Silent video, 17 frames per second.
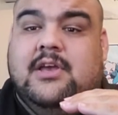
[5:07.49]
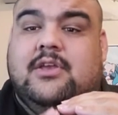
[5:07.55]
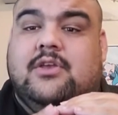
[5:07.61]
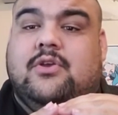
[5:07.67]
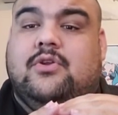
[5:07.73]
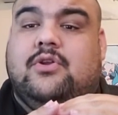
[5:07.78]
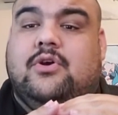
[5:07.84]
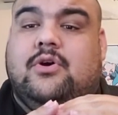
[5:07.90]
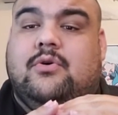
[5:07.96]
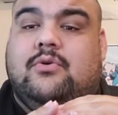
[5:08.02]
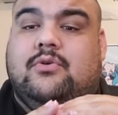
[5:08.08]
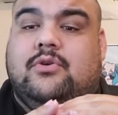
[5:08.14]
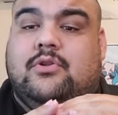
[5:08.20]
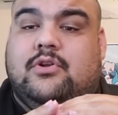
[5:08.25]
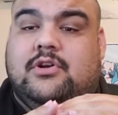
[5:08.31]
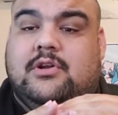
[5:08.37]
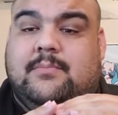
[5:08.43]
You know,
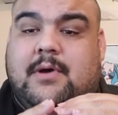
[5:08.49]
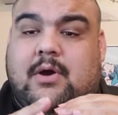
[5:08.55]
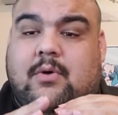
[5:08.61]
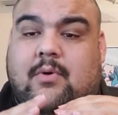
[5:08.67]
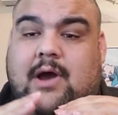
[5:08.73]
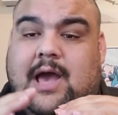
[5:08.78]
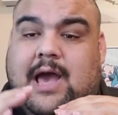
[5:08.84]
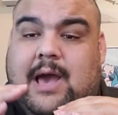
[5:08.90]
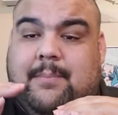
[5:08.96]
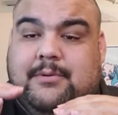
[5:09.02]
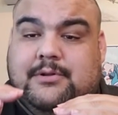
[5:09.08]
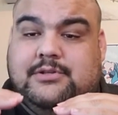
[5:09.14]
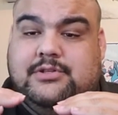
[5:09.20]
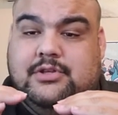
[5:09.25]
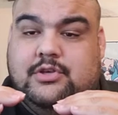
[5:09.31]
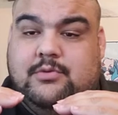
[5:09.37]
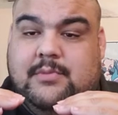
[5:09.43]
you learn about what
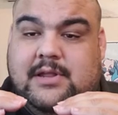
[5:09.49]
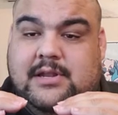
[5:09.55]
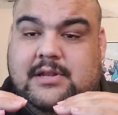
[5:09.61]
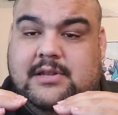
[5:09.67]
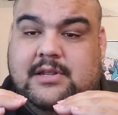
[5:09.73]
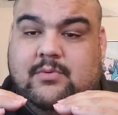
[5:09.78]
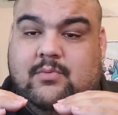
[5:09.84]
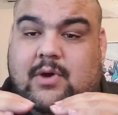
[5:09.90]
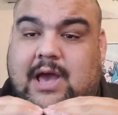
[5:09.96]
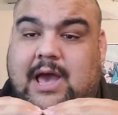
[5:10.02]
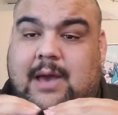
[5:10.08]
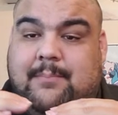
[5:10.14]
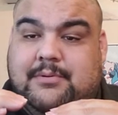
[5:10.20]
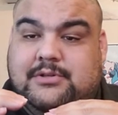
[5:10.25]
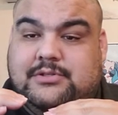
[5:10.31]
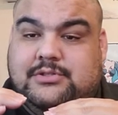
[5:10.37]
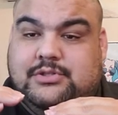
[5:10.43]
happened to humanity, what
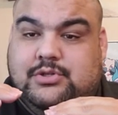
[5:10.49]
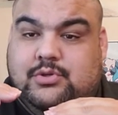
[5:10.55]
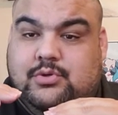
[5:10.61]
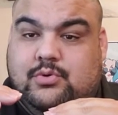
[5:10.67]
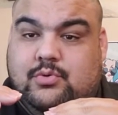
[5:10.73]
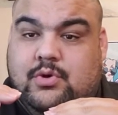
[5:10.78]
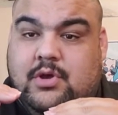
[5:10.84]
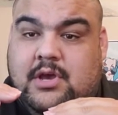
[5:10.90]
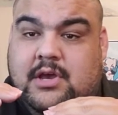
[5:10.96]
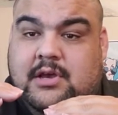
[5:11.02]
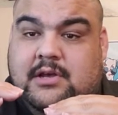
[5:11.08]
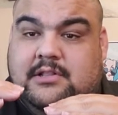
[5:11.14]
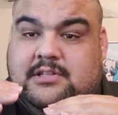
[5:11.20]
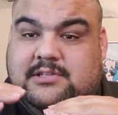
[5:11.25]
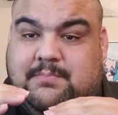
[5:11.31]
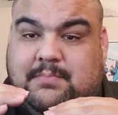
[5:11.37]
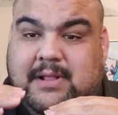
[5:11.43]
happened to
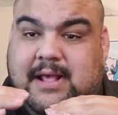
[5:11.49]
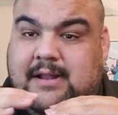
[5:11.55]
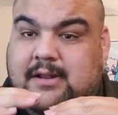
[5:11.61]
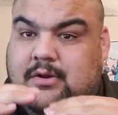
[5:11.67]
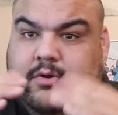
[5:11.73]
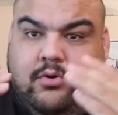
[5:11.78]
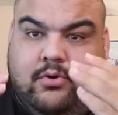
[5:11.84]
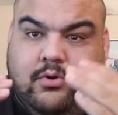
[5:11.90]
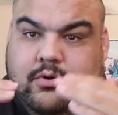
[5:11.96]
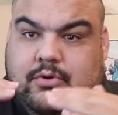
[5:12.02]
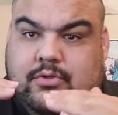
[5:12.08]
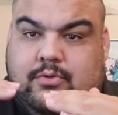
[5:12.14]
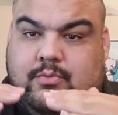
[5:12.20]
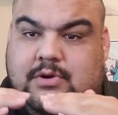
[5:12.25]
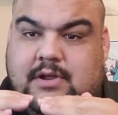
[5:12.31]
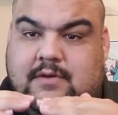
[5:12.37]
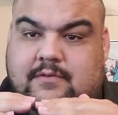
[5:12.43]
this planet Earth,
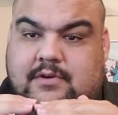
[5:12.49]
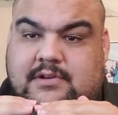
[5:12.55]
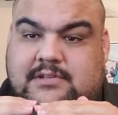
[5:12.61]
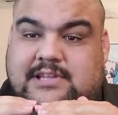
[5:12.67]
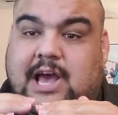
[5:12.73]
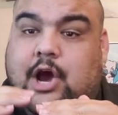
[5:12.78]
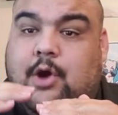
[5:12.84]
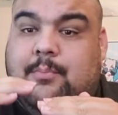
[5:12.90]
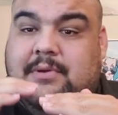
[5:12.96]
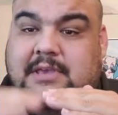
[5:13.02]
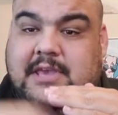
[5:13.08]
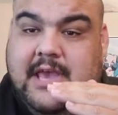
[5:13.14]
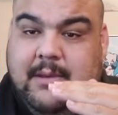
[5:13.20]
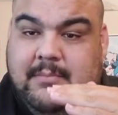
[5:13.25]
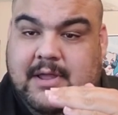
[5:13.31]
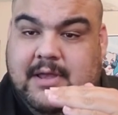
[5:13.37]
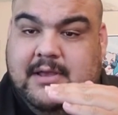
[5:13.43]
whatever it is, how it
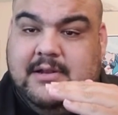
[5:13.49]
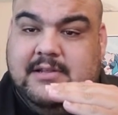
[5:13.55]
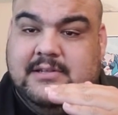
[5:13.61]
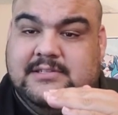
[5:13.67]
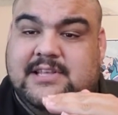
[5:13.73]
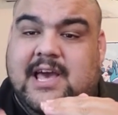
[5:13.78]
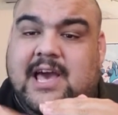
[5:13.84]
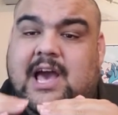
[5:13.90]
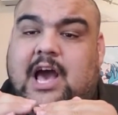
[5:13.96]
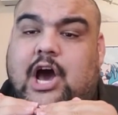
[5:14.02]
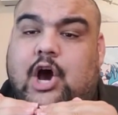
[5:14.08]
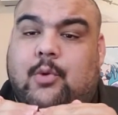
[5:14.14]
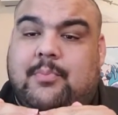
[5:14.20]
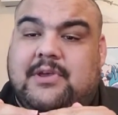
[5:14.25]
became like it is, how it